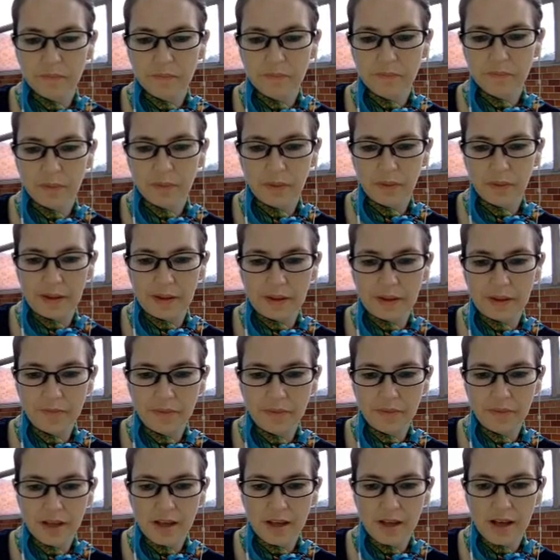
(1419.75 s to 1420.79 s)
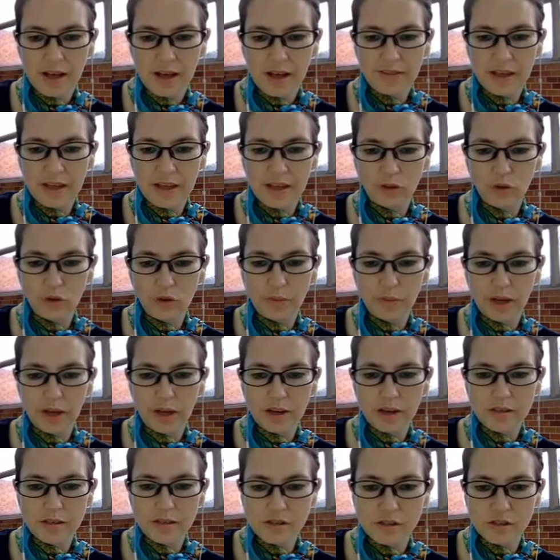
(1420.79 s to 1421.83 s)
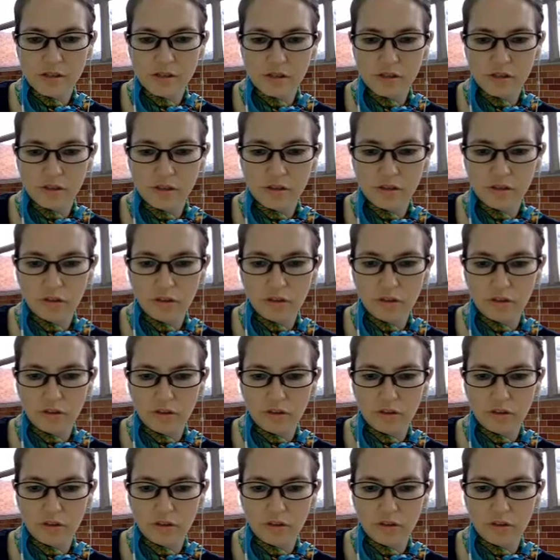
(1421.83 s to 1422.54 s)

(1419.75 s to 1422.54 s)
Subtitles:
Okay, and then you'll be asked to